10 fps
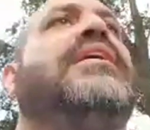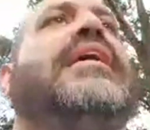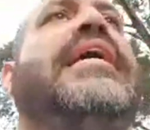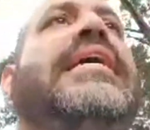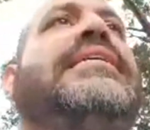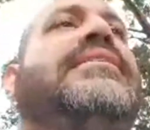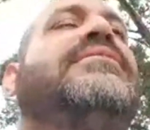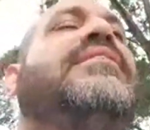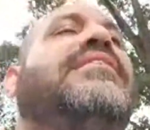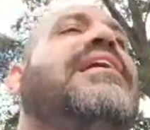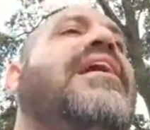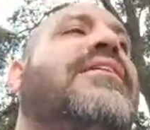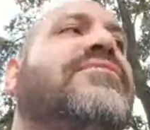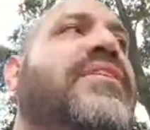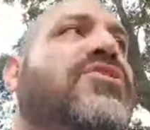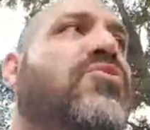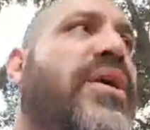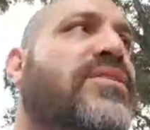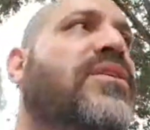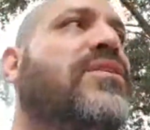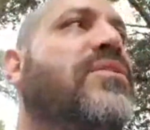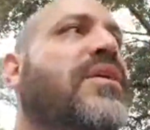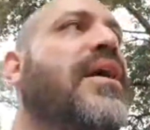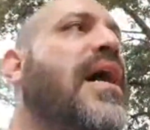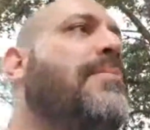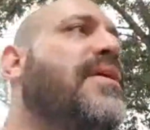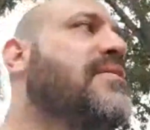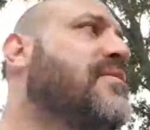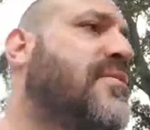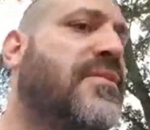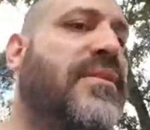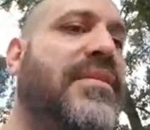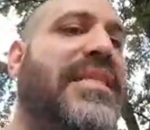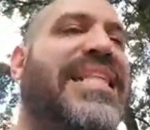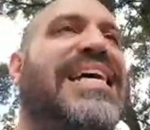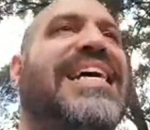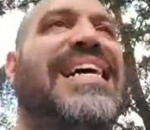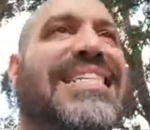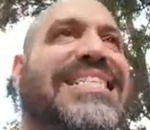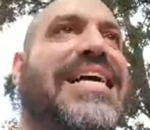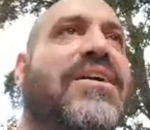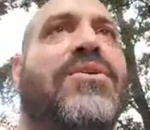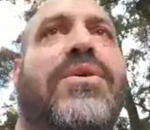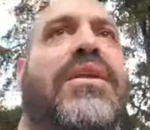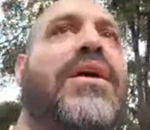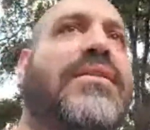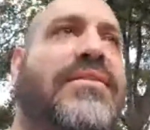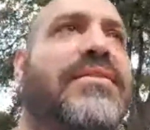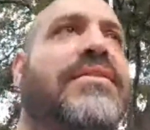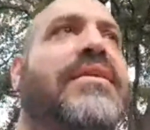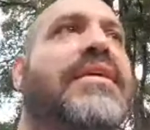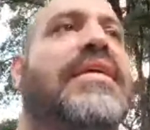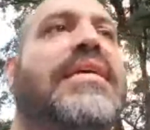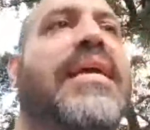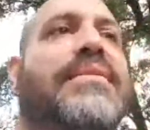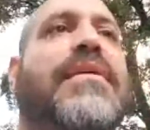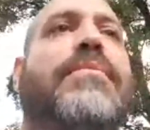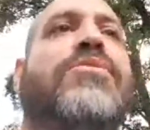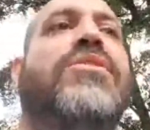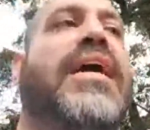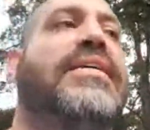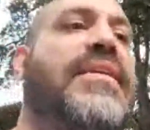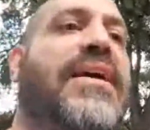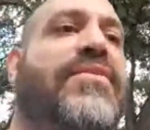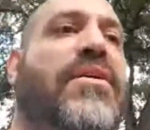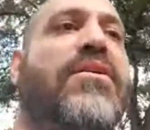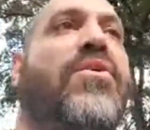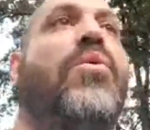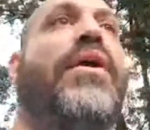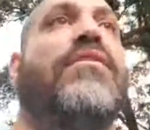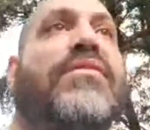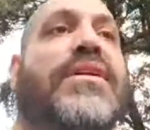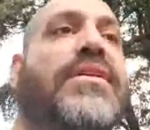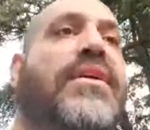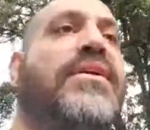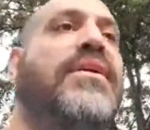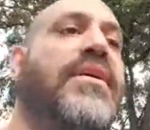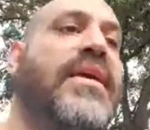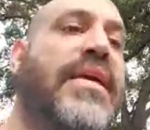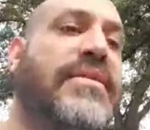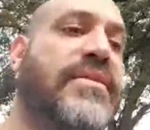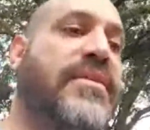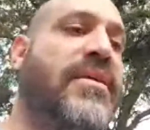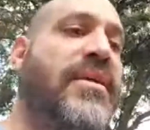and there's a lot of innuendo and comments. There's a lot of that going on, and maybe you guys aren't aware of it. And